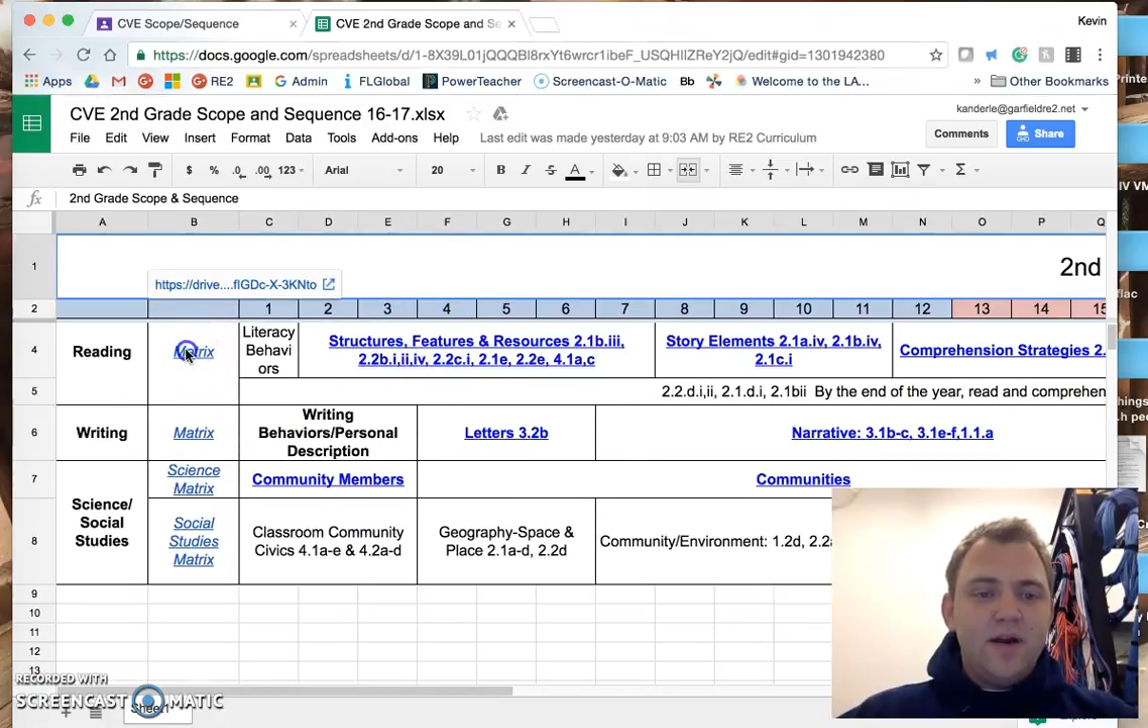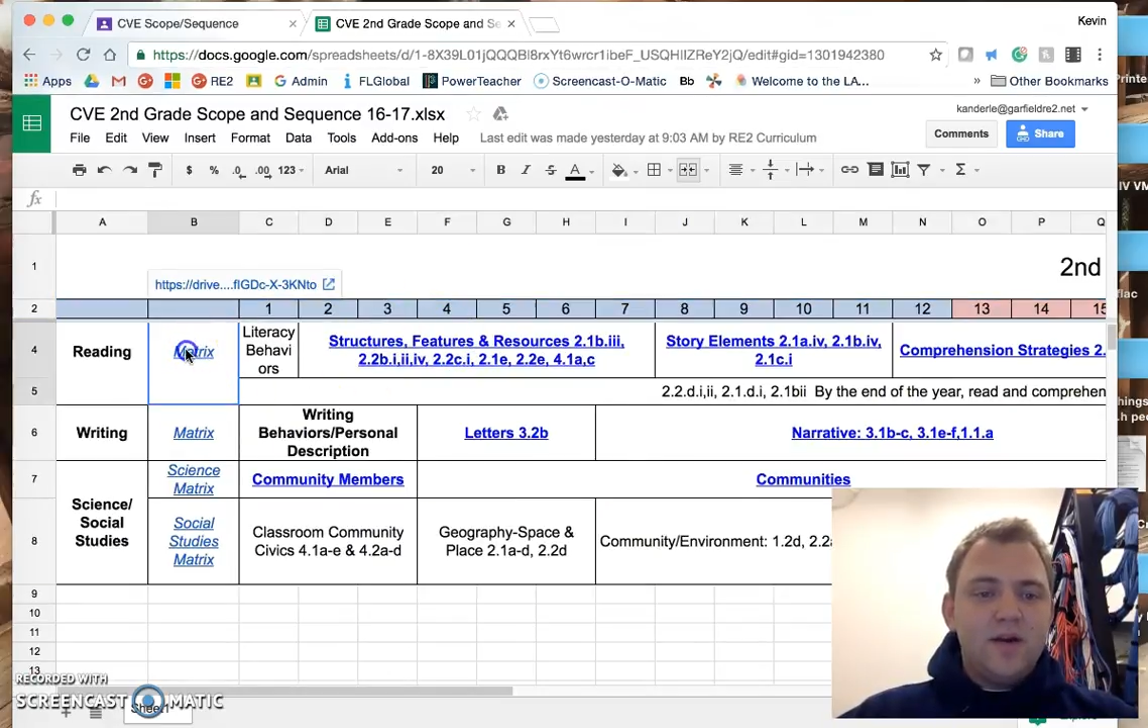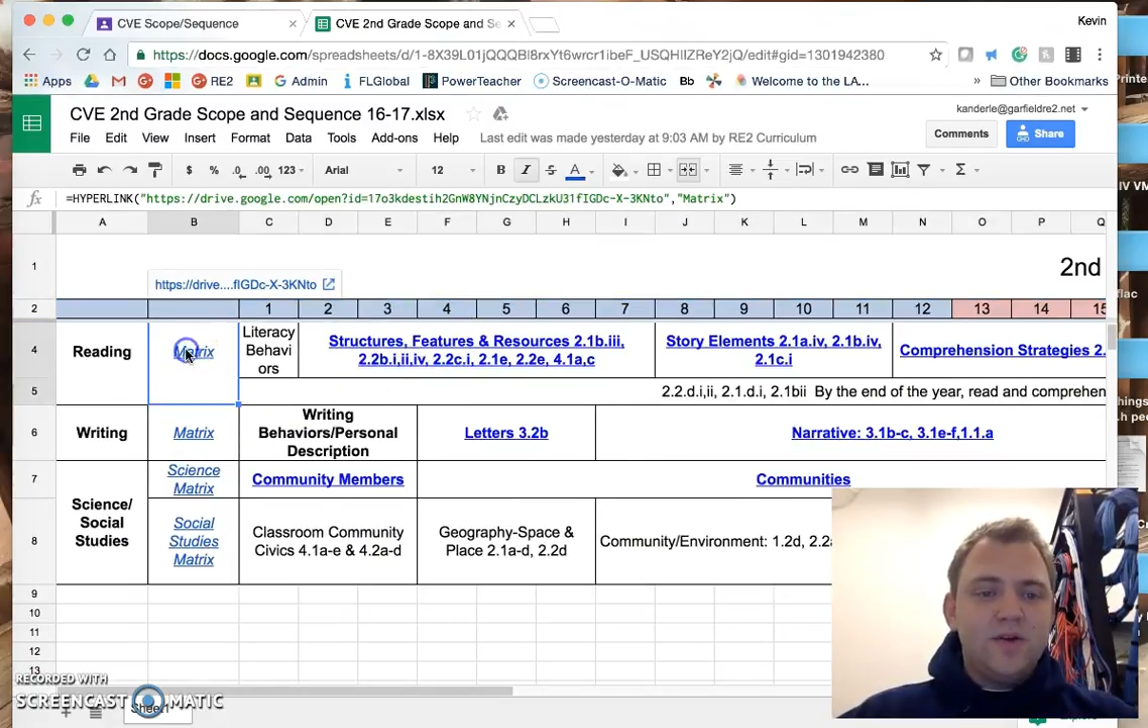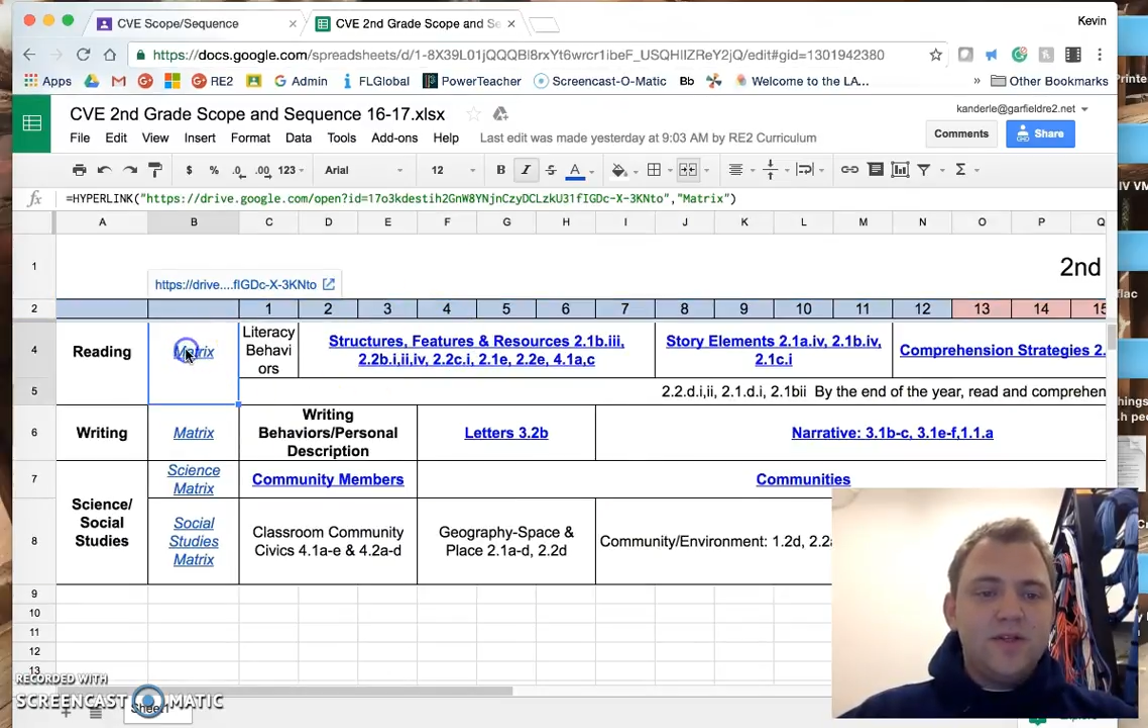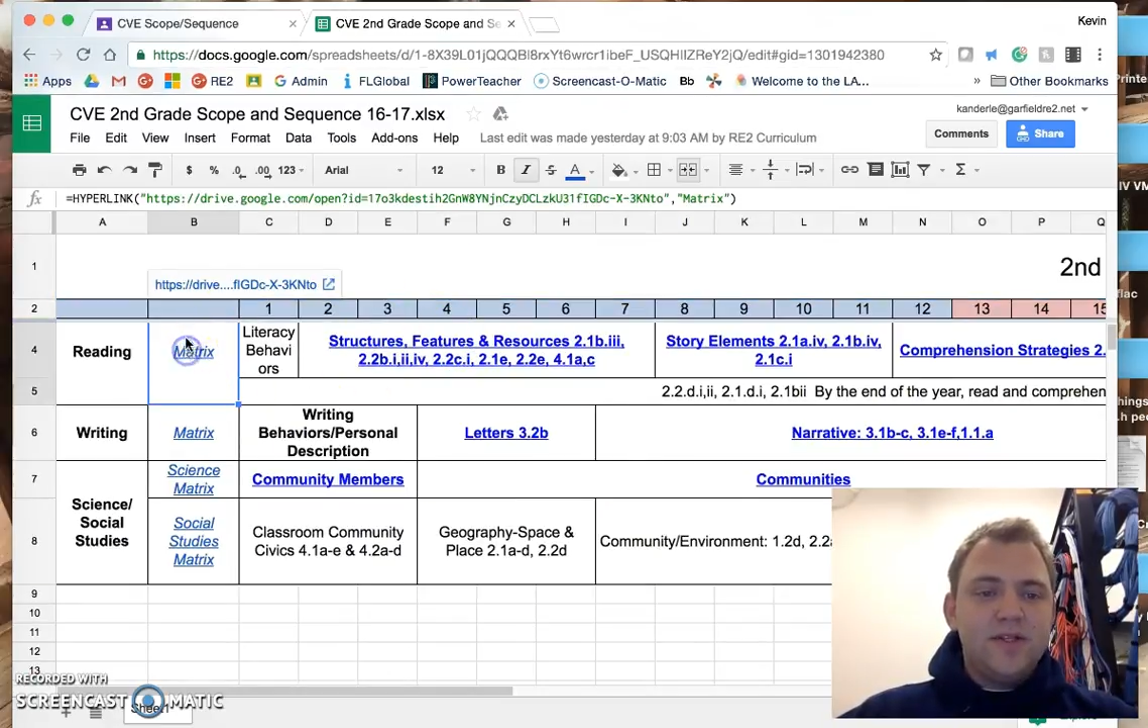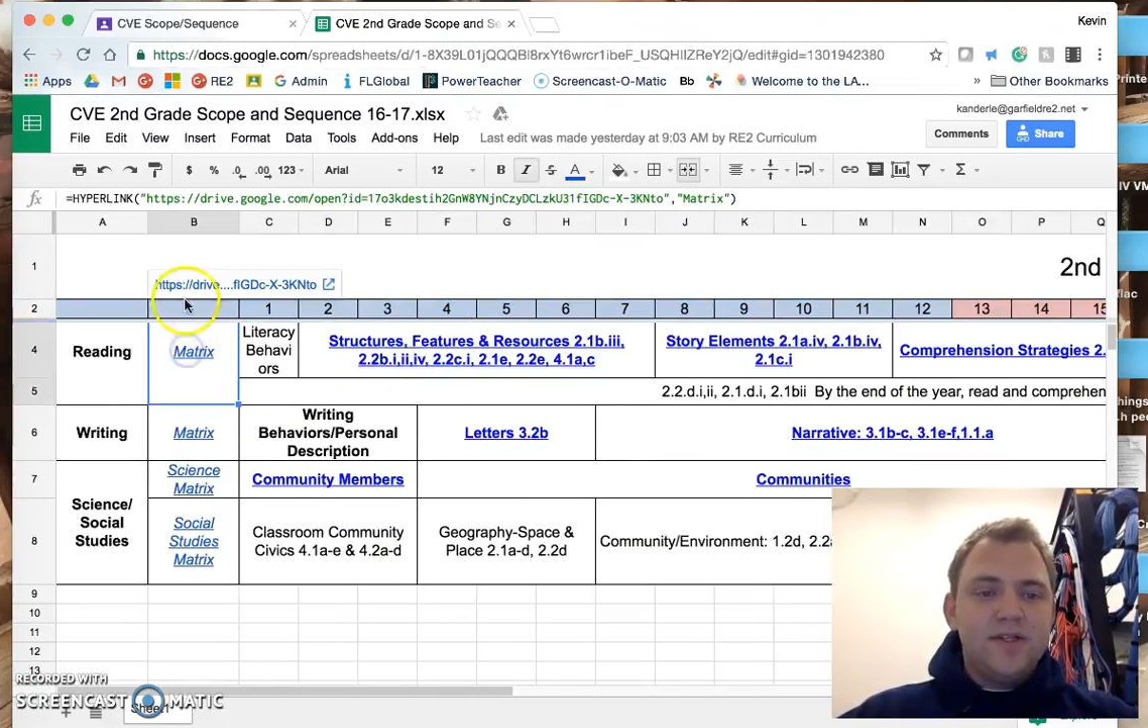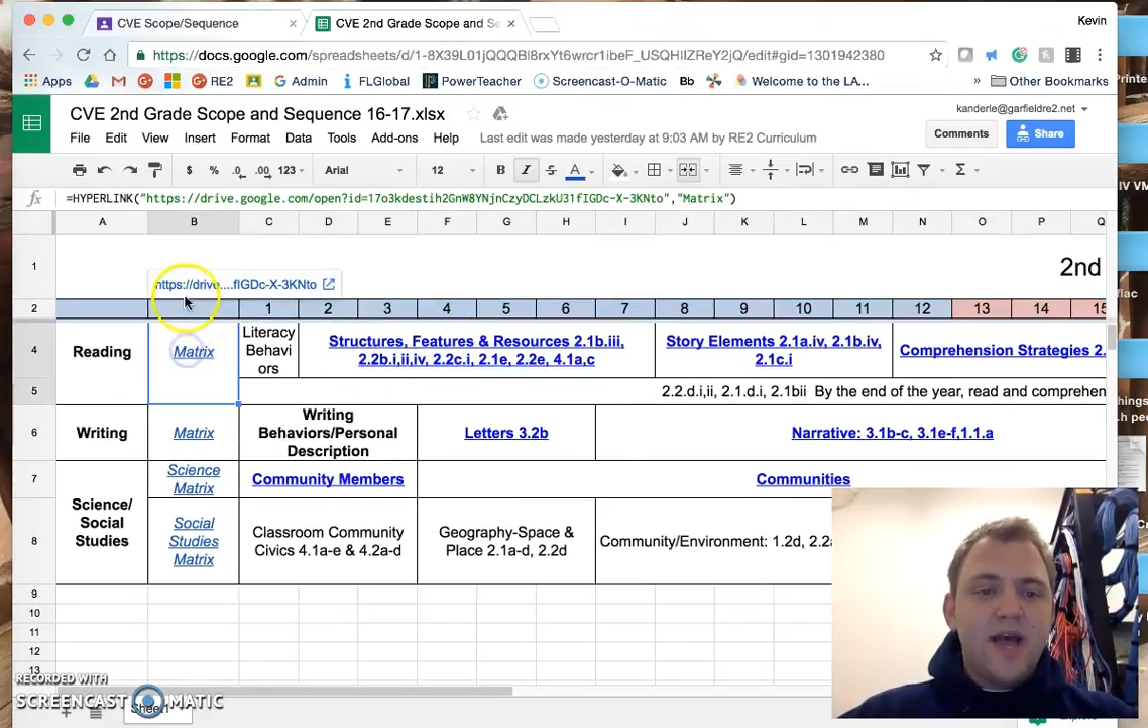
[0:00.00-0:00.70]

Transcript: So this is